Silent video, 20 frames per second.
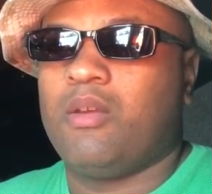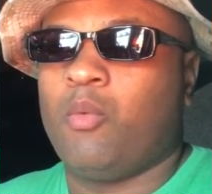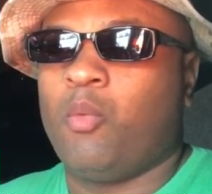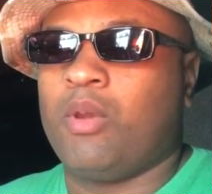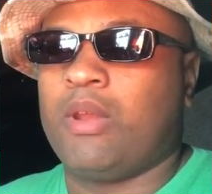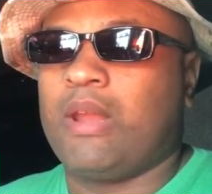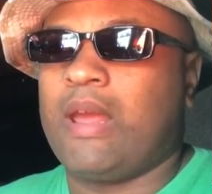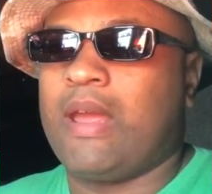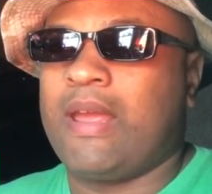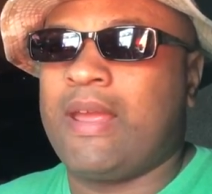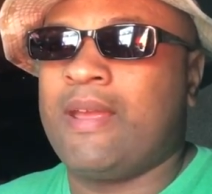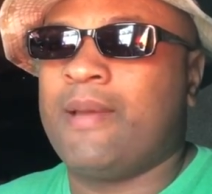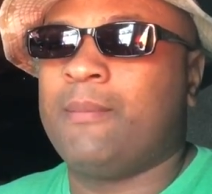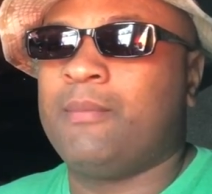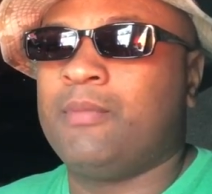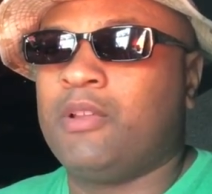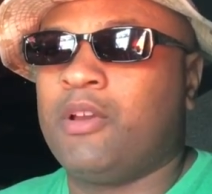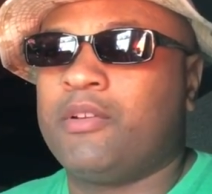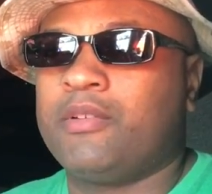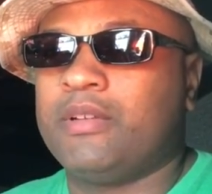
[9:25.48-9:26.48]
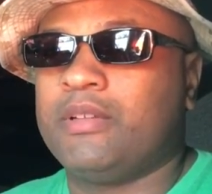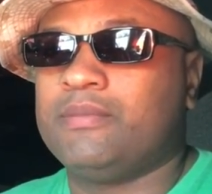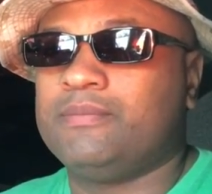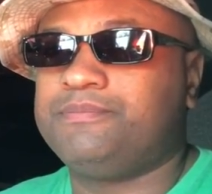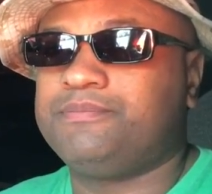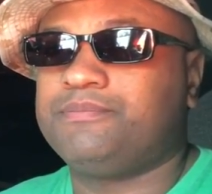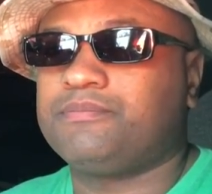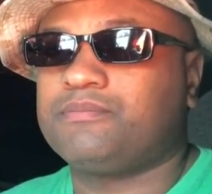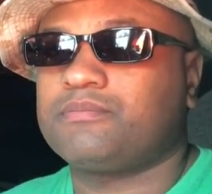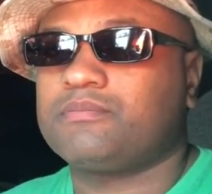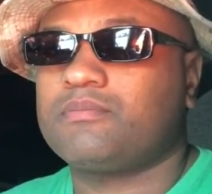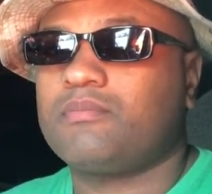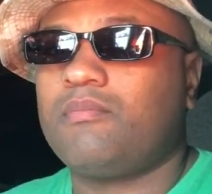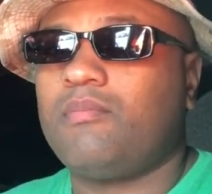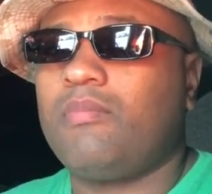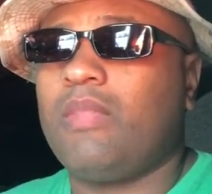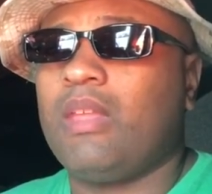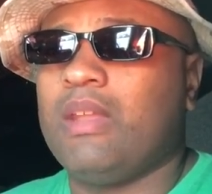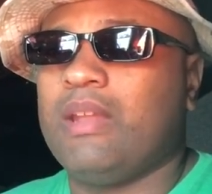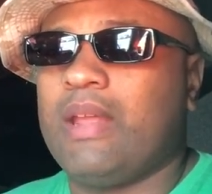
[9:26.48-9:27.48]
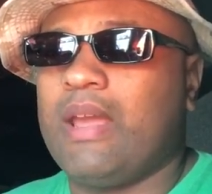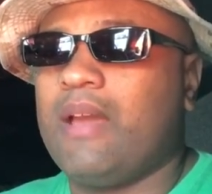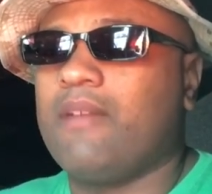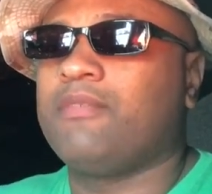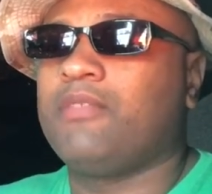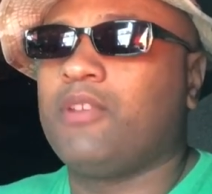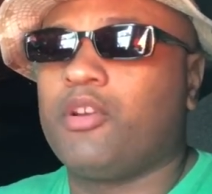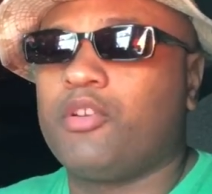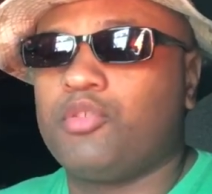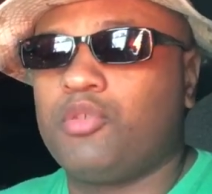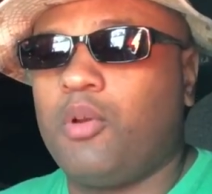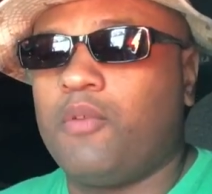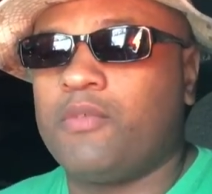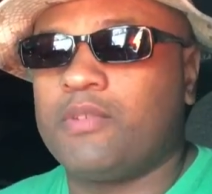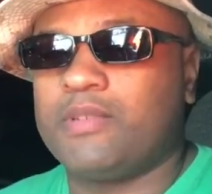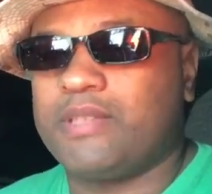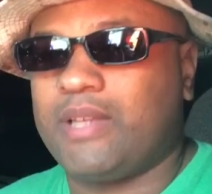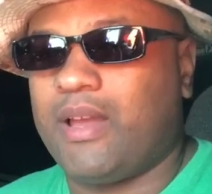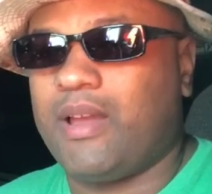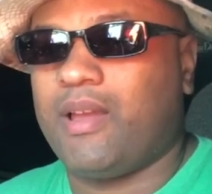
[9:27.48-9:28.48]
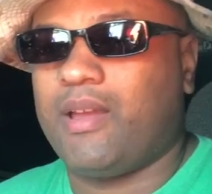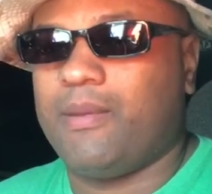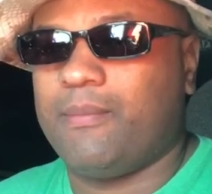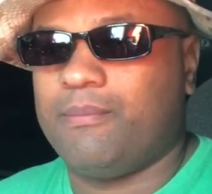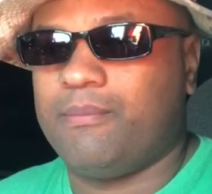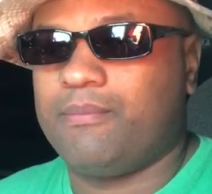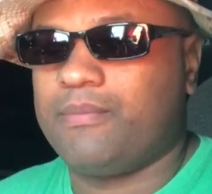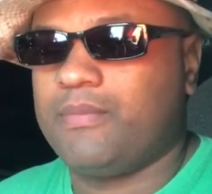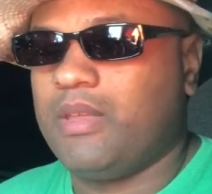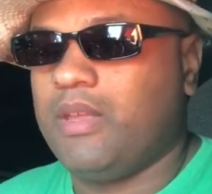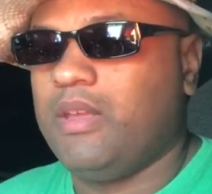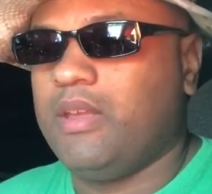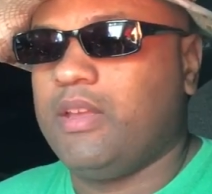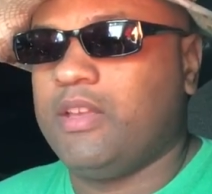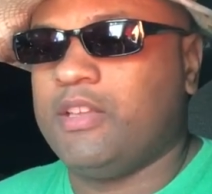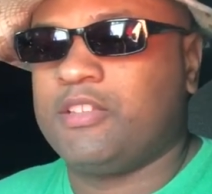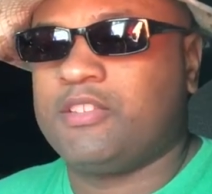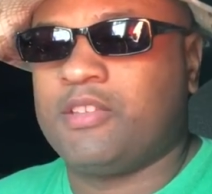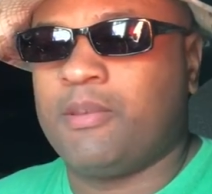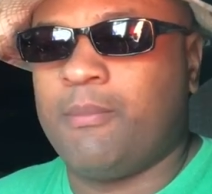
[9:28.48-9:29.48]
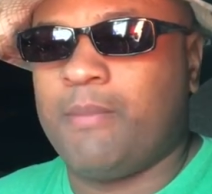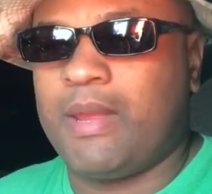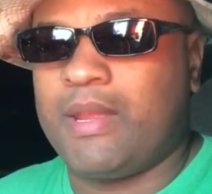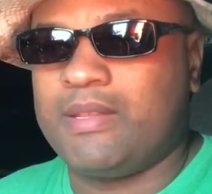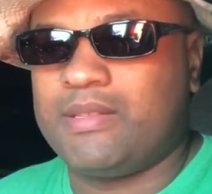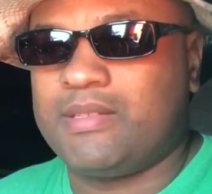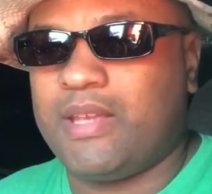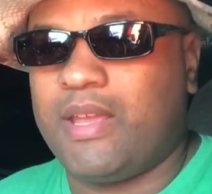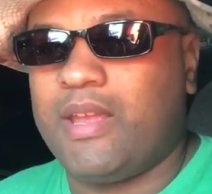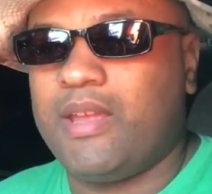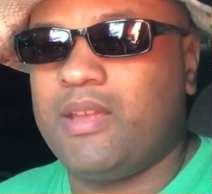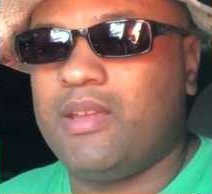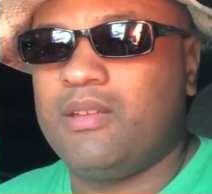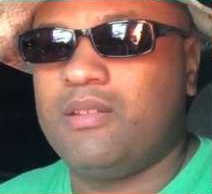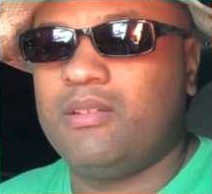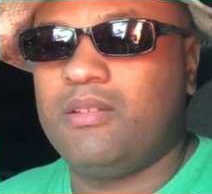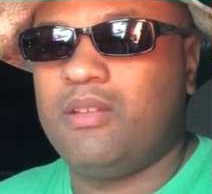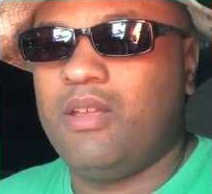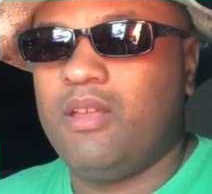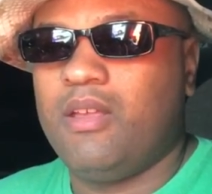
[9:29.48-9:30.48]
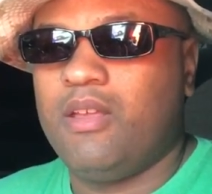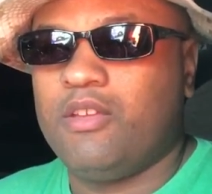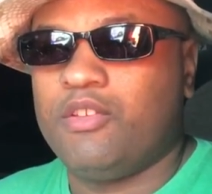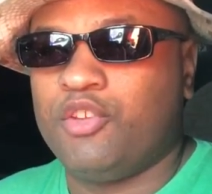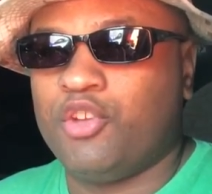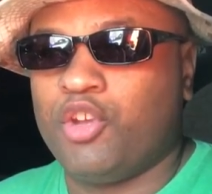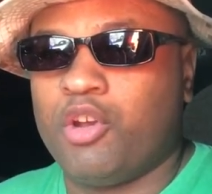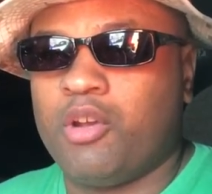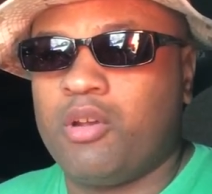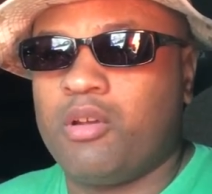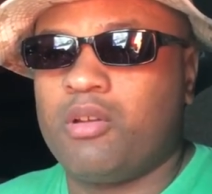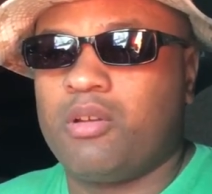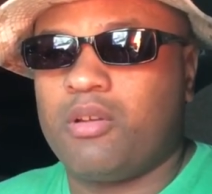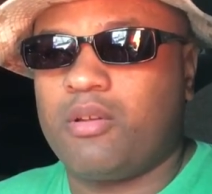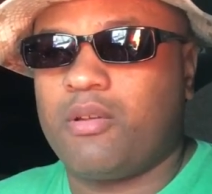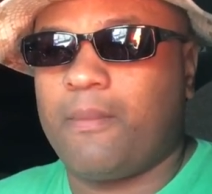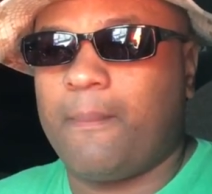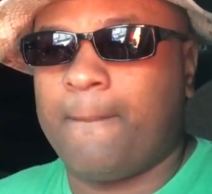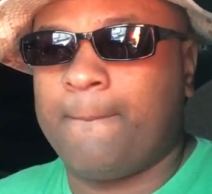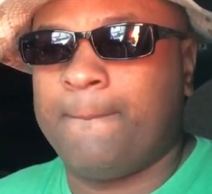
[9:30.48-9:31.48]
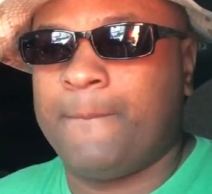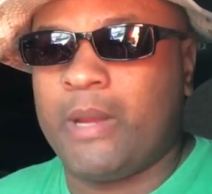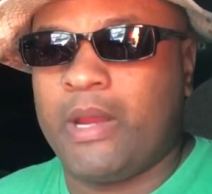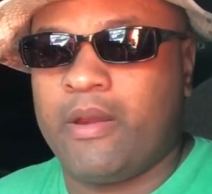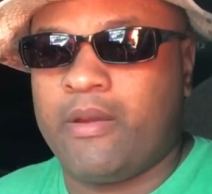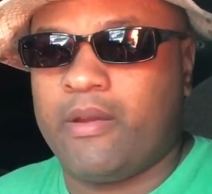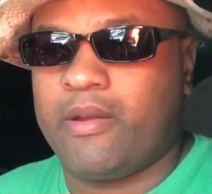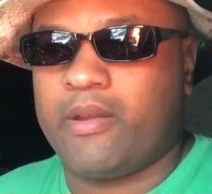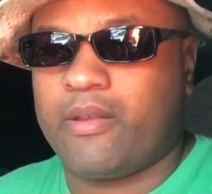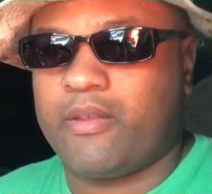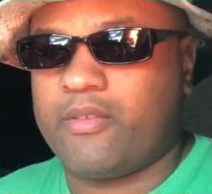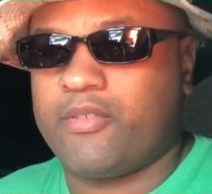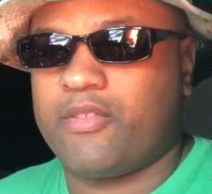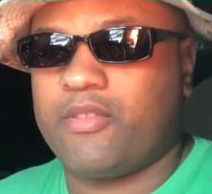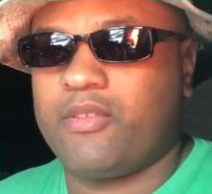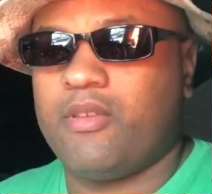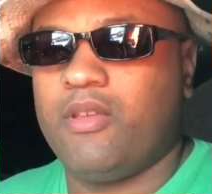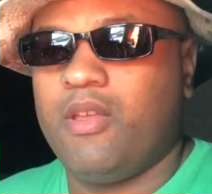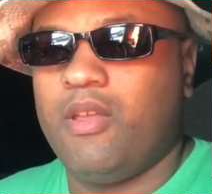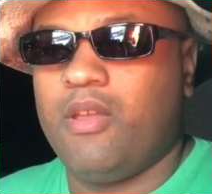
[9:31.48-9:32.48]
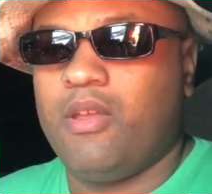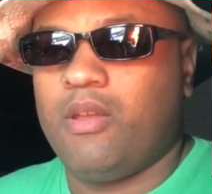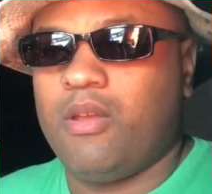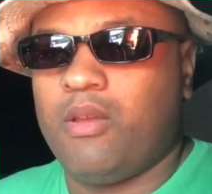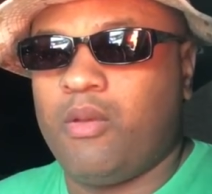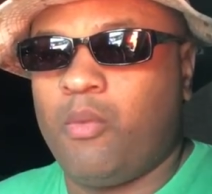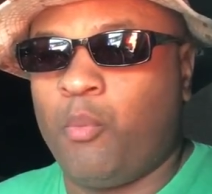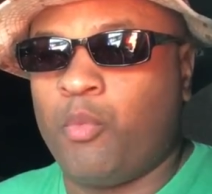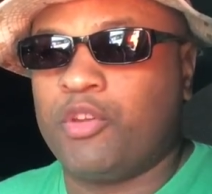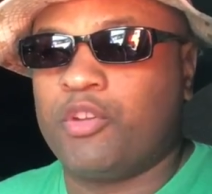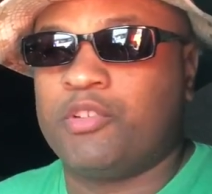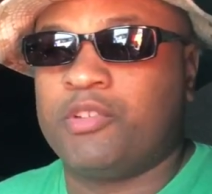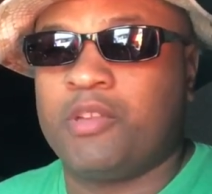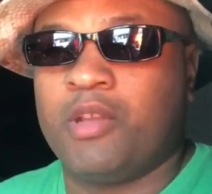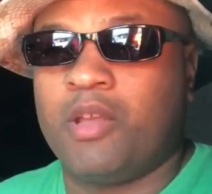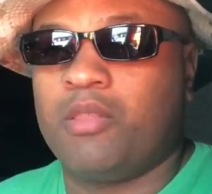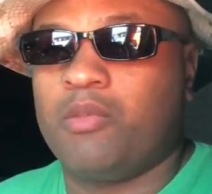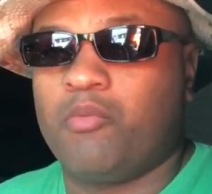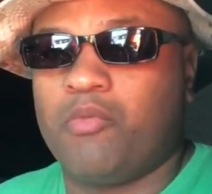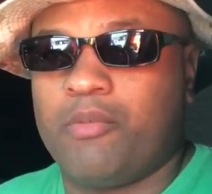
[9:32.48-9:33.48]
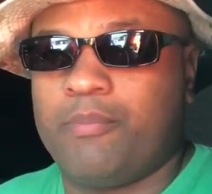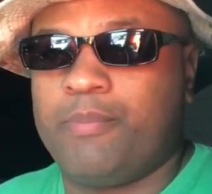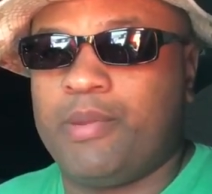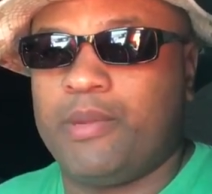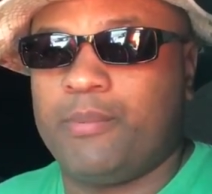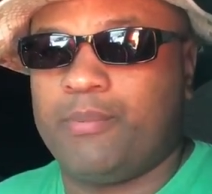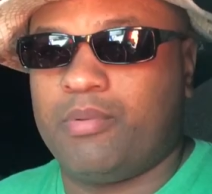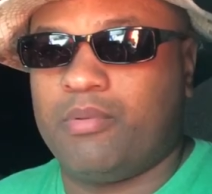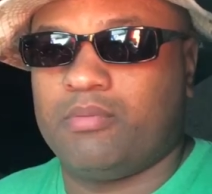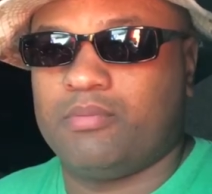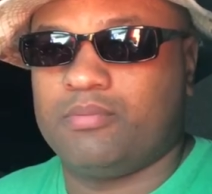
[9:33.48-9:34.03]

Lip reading: What I am learning and have learned over time is to maintain your bearings when you're dealing with people.